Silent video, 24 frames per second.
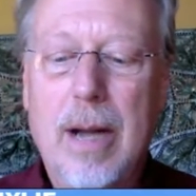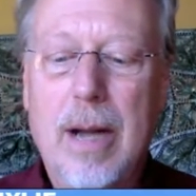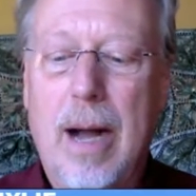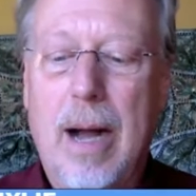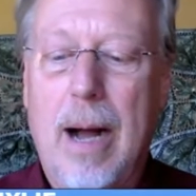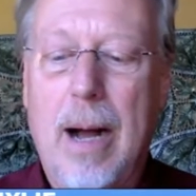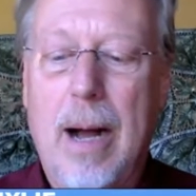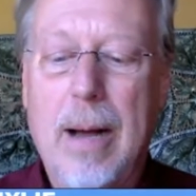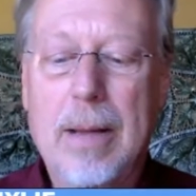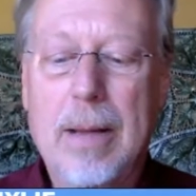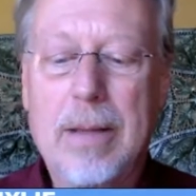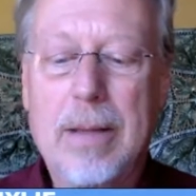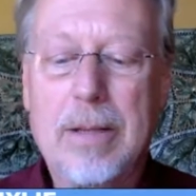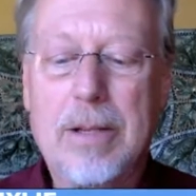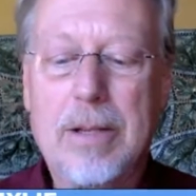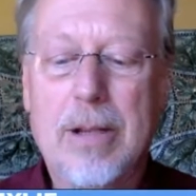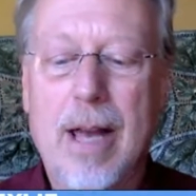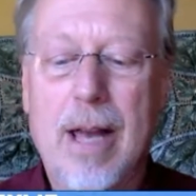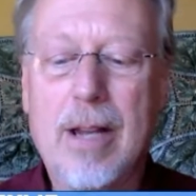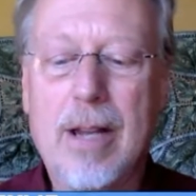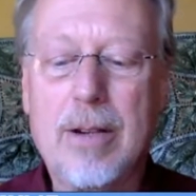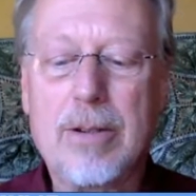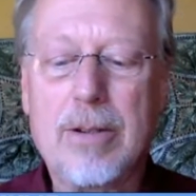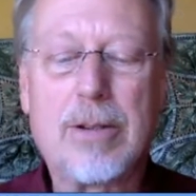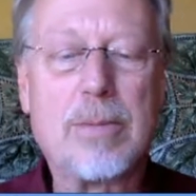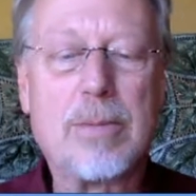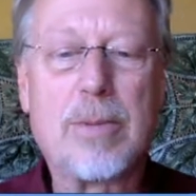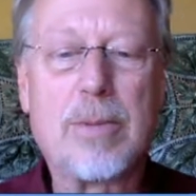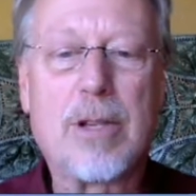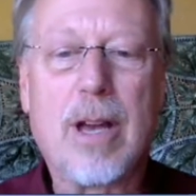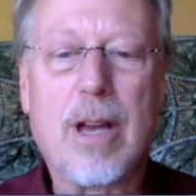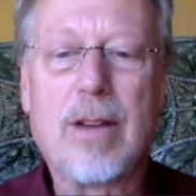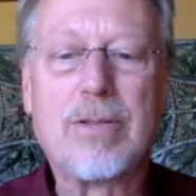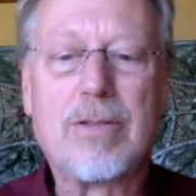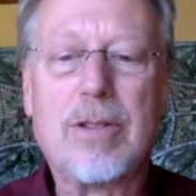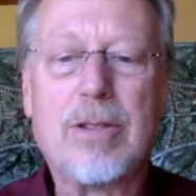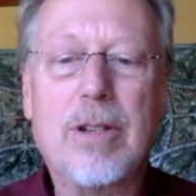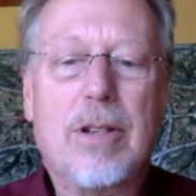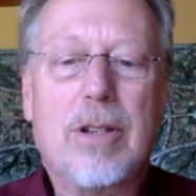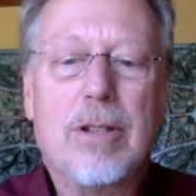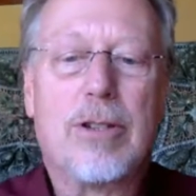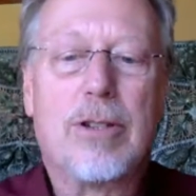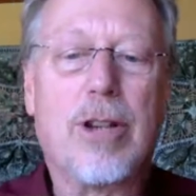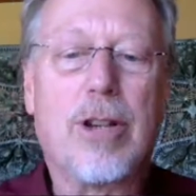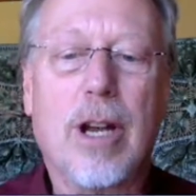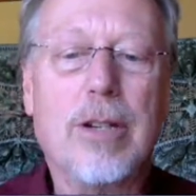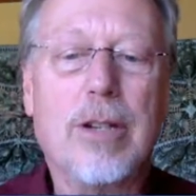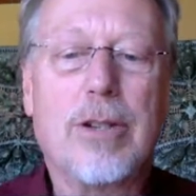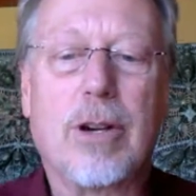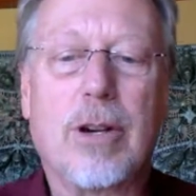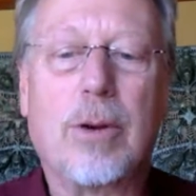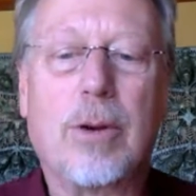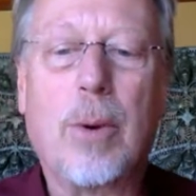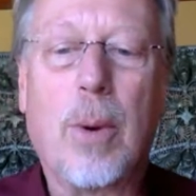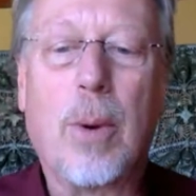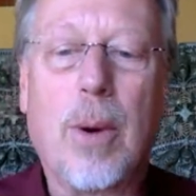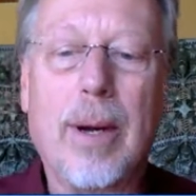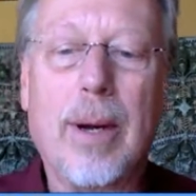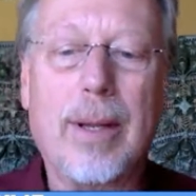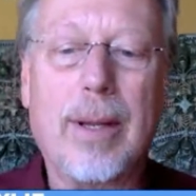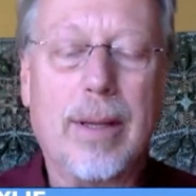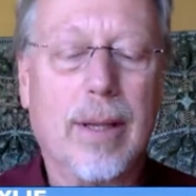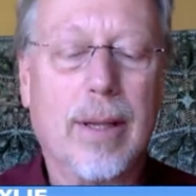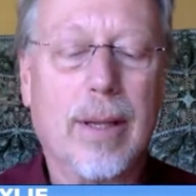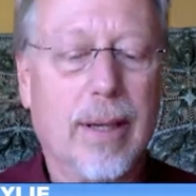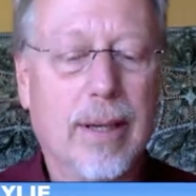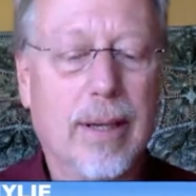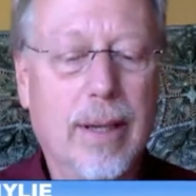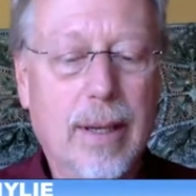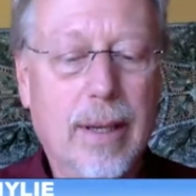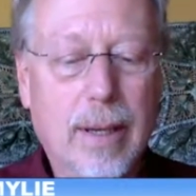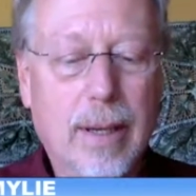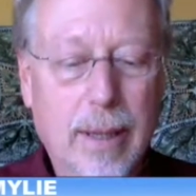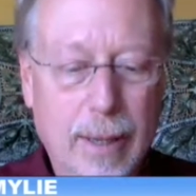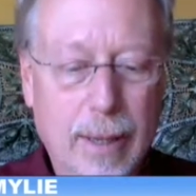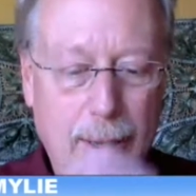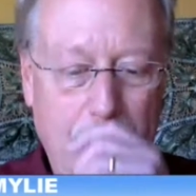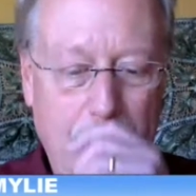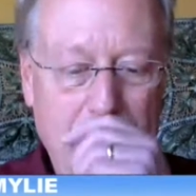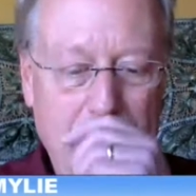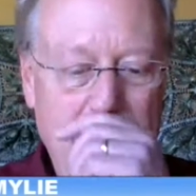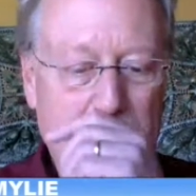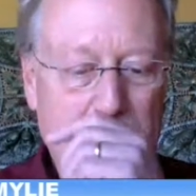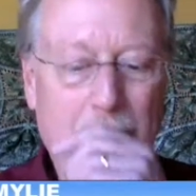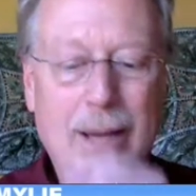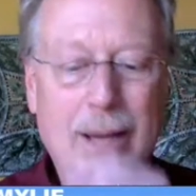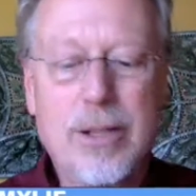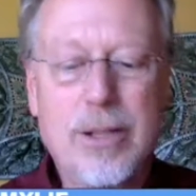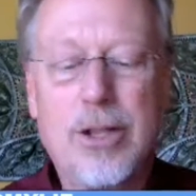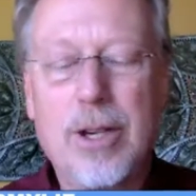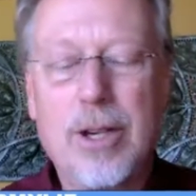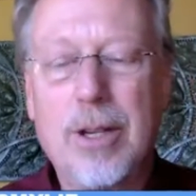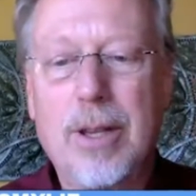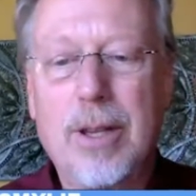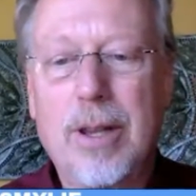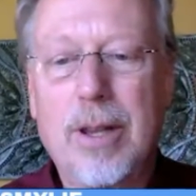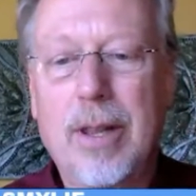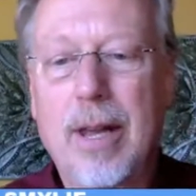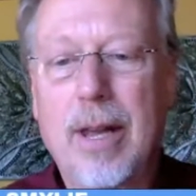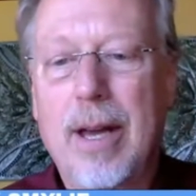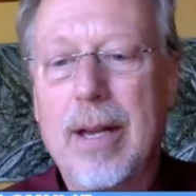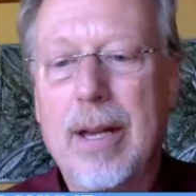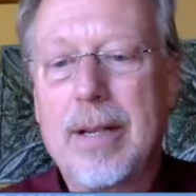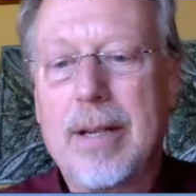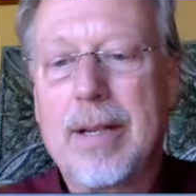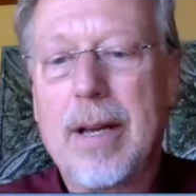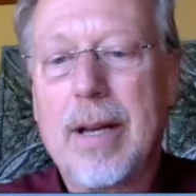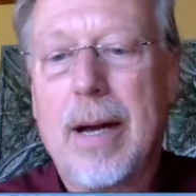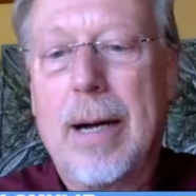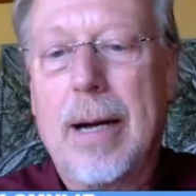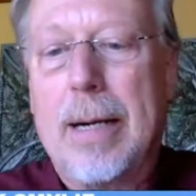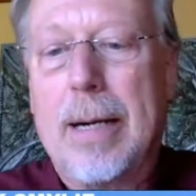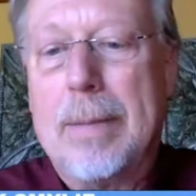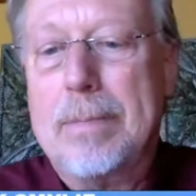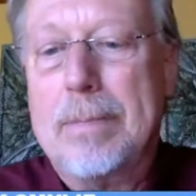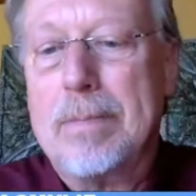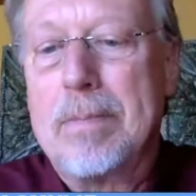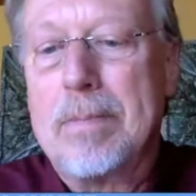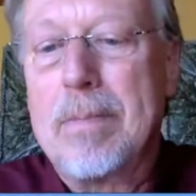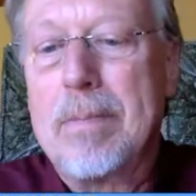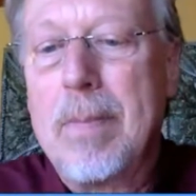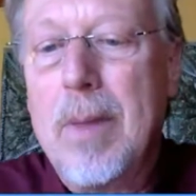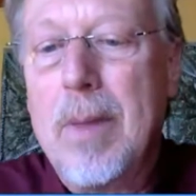the standards themselves need to change accordingly. You mentioned that